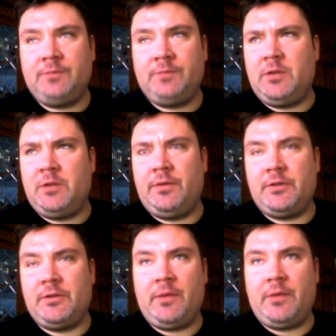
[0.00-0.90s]
or 2/3
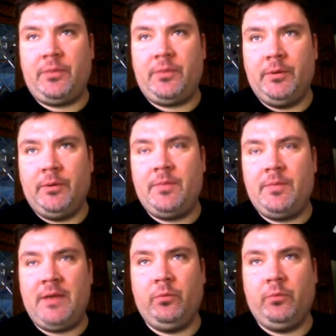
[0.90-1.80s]
of the way through,
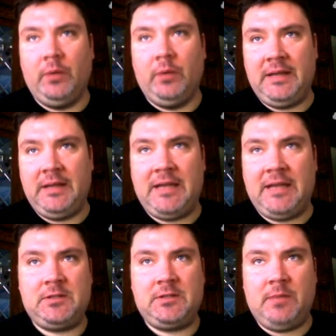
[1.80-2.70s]
that really
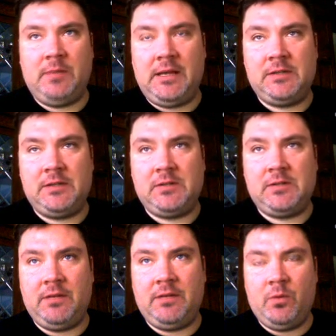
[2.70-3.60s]
gets to me, and it's the
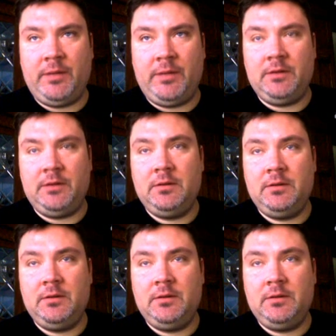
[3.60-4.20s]
scene of the woman